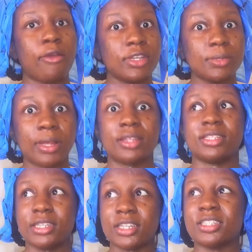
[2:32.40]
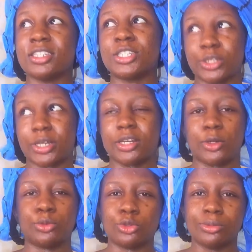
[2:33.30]
always plan to get a shower
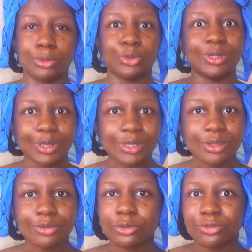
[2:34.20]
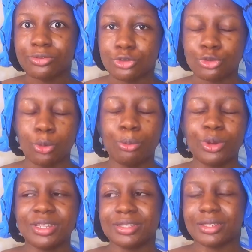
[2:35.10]
cap or something more decent for a video, but